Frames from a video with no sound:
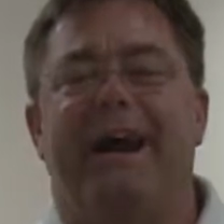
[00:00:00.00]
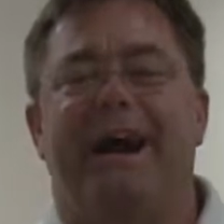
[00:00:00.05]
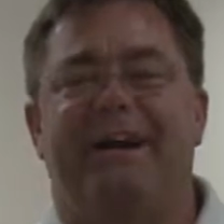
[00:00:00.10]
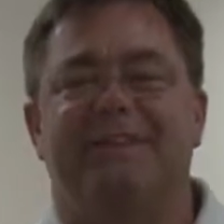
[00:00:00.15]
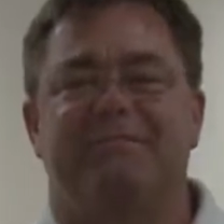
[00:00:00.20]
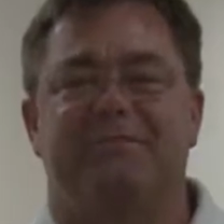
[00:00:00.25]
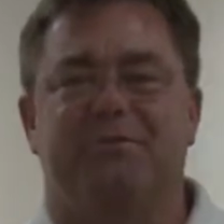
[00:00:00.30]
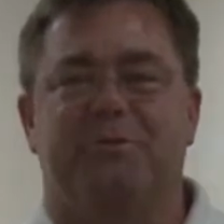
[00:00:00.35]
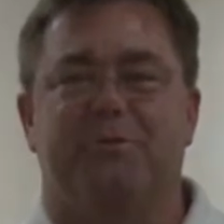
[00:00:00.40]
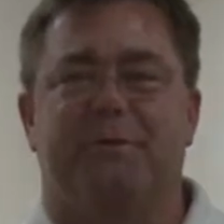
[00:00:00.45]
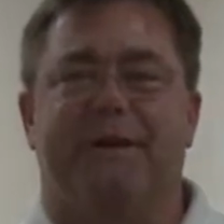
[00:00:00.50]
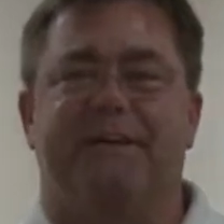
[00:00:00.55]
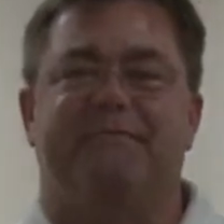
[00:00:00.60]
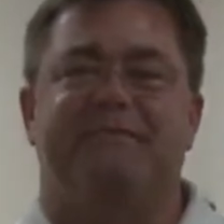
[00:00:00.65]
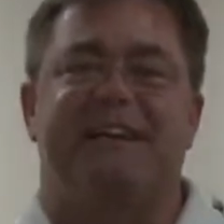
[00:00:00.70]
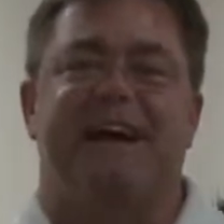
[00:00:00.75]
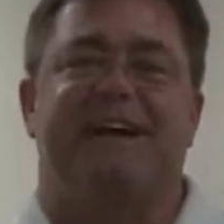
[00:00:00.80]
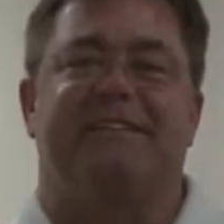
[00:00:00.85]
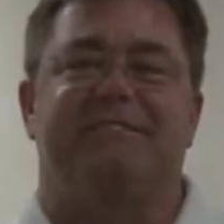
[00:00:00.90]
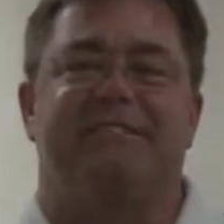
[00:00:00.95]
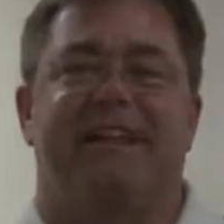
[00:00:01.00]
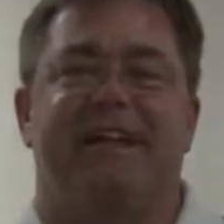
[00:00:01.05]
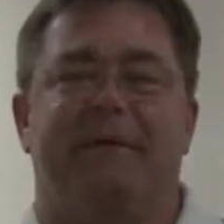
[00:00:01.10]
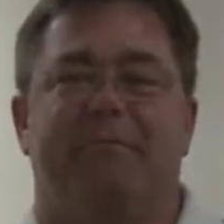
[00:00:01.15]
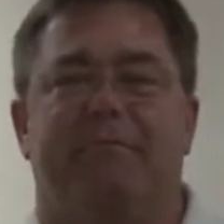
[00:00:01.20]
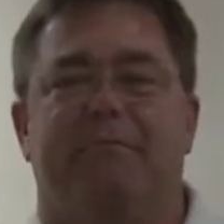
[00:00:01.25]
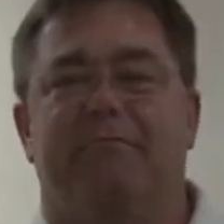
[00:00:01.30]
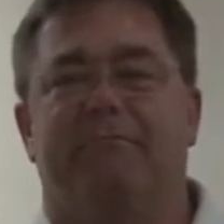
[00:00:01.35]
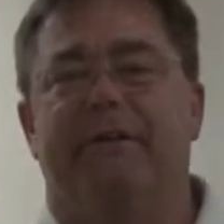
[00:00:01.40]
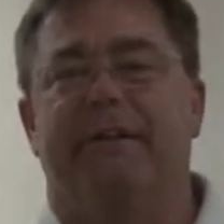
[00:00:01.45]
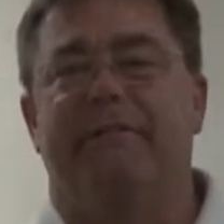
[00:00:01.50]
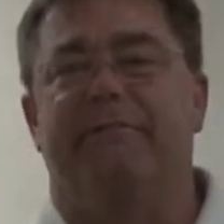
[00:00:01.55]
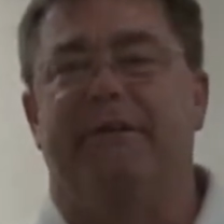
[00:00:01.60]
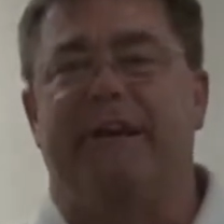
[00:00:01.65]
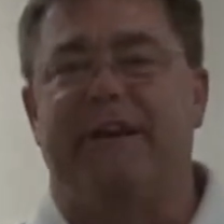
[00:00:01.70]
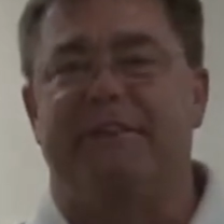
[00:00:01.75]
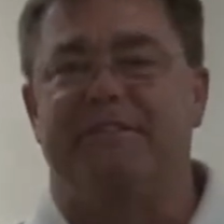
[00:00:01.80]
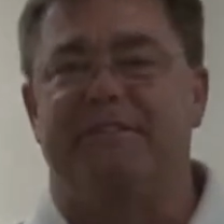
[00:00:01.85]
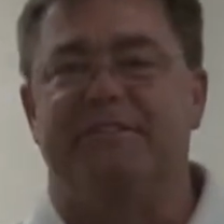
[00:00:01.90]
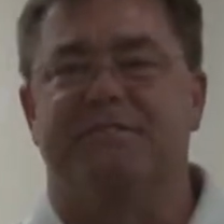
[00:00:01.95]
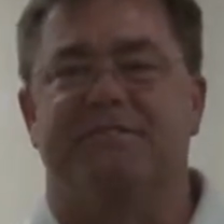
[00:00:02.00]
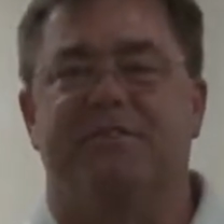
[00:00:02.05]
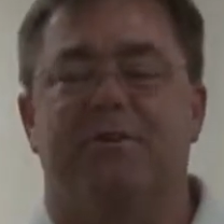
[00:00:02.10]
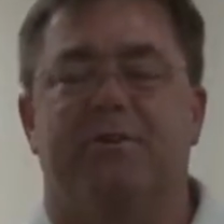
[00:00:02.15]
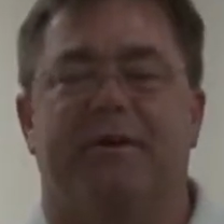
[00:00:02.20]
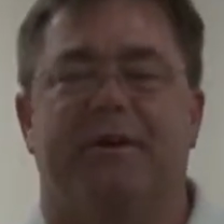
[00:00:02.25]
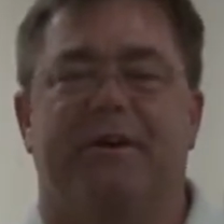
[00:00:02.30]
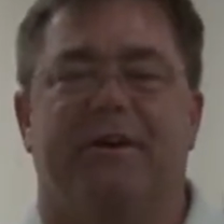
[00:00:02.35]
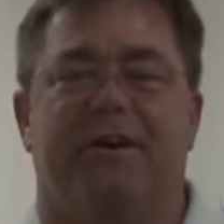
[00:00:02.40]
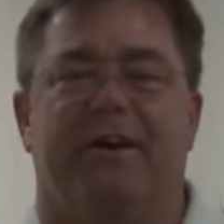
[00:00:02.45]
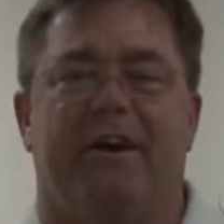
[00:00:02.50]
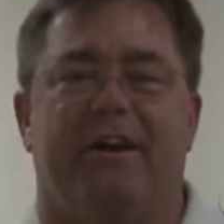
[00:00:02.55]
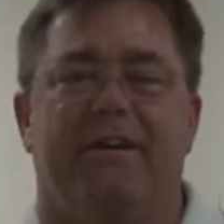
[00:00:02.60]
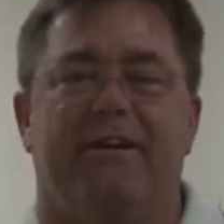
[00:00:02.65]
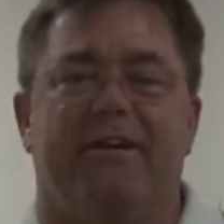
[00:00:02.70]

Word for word: High School, we have science lab renovations going on.